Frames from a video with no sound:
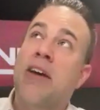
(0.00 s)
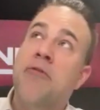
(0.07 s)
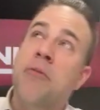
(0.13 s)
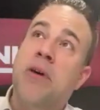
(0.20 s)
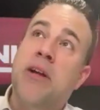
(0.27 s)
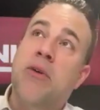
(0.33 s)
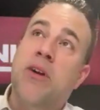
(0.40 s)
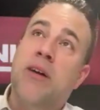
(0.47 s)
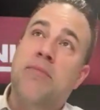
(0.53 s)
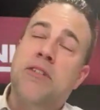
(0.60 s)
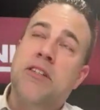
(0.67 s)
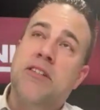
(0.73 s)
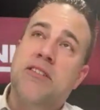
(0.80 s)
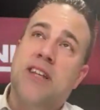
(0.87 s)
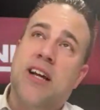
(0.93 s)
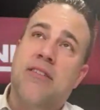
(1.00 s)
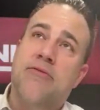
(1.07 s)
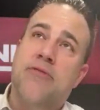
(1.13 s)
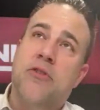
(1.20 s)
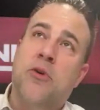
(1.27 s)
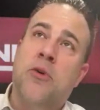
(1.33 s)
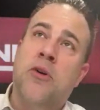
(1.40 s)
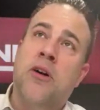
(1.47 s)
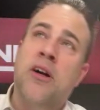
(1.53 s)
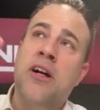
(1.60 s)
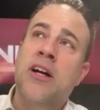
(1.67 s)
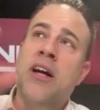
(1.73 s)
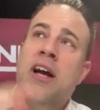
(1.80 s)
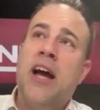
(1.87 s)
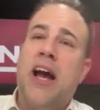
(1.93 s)
Everybody went up to the second floor,
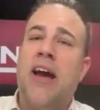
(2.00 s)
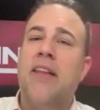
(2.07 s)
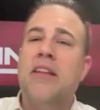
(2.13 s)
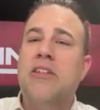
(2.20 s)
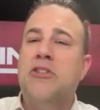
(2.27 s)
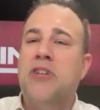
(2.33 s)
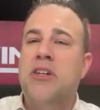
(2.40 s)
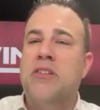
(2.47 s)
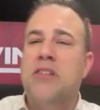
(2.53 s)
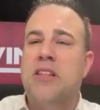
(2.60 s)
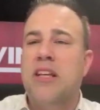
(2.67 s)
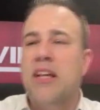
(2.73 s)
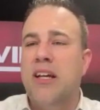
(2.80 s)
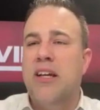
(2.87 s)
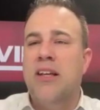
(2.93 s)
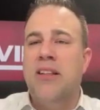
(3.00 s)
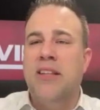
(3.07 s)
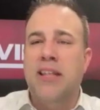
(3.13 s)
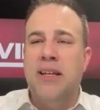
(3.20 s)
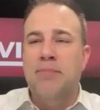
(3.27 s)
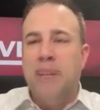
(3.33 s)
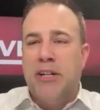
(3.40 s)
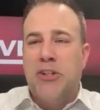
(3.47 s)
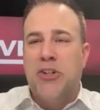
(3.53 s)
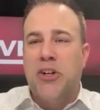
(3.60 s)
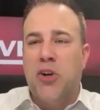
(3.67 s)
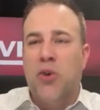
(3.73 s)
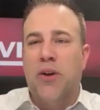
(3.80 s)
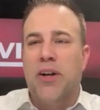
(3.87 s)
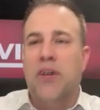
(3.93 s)
and then just the mission
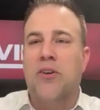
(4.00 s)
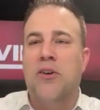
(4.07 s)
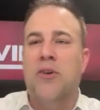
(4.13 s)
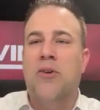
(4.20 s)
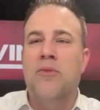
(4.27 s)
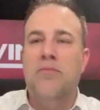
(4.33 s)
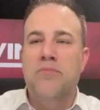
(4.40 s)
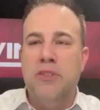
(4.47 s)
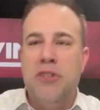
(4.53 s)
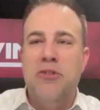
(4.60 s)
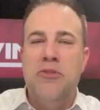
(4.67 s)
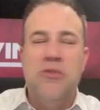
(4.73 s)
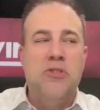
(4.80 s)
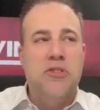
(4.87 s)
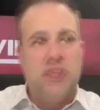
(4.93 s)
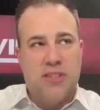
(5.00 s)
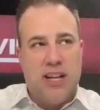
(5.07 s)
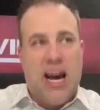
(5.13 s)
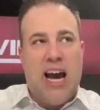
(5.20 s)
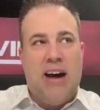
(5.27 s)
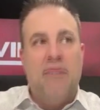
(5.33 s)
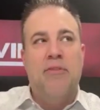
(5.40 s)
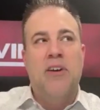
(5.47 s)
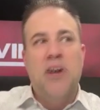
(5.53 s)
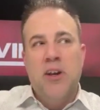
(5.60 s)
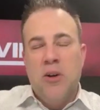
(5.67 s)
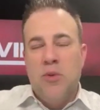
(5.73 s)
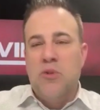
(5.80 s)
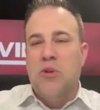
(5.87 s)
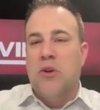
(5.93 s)
critical news staff
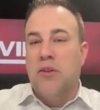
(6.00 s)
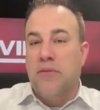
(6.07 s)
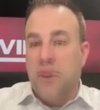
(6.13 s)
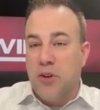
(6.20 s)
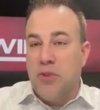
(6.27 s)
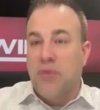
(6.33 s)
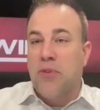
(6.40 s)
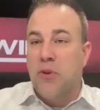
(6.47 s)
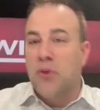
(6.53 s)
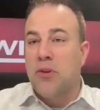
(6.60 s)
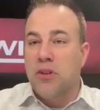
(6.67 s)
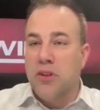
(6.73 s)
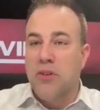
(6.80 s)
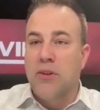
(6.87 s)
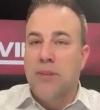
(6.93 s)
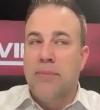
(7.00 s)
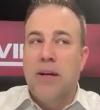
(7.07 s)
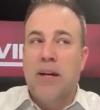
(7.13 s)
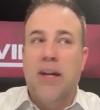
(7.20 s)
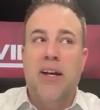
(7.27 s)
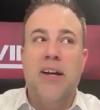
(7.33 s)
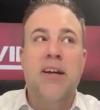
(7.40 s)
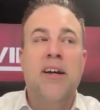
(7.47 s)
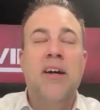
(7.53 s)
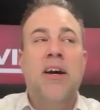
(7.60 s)
was on the first floor, including me.